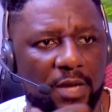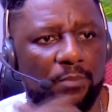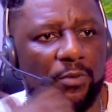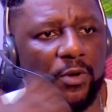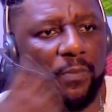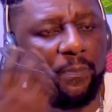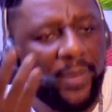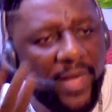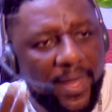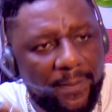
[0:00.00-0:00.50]

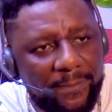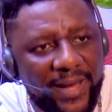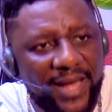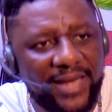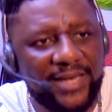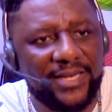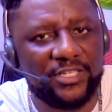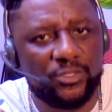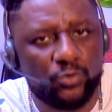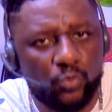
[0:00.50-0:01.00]
But
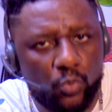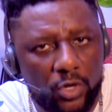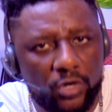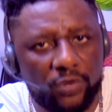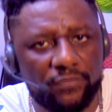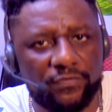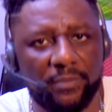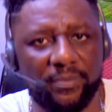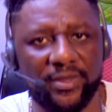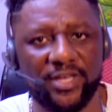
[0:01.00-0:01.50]
PayPal is one
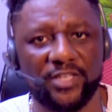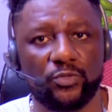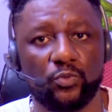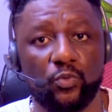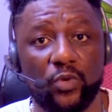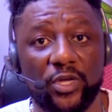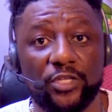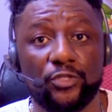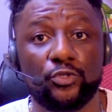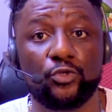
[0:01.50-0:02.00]
of the best
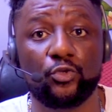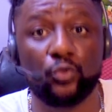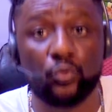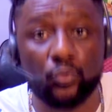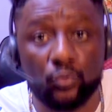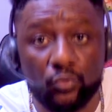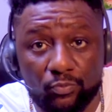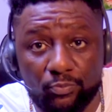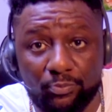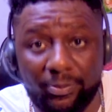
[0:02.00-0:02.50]
way
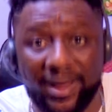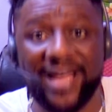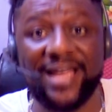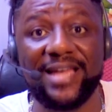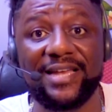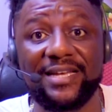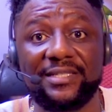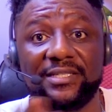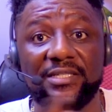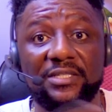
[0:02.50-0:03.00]
to buy
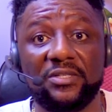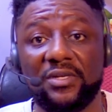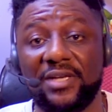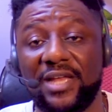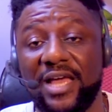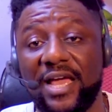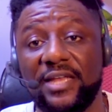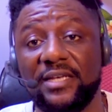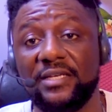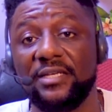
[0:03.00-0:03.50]
anything
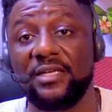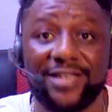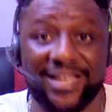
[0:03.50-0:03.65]
online.